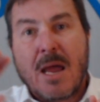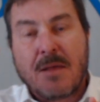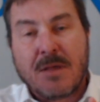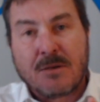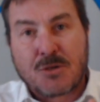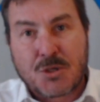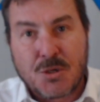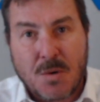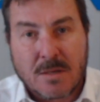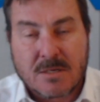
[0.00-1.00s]
and then
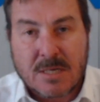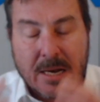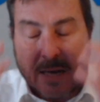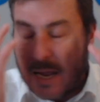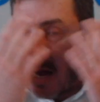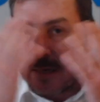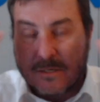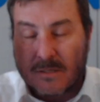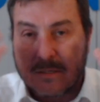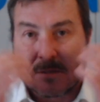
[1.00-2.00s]
2 on Sunday, I
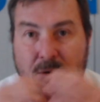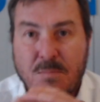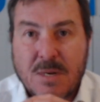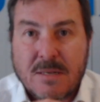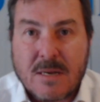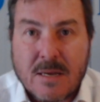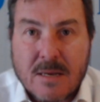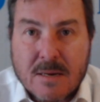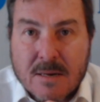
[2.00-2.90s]
just completely,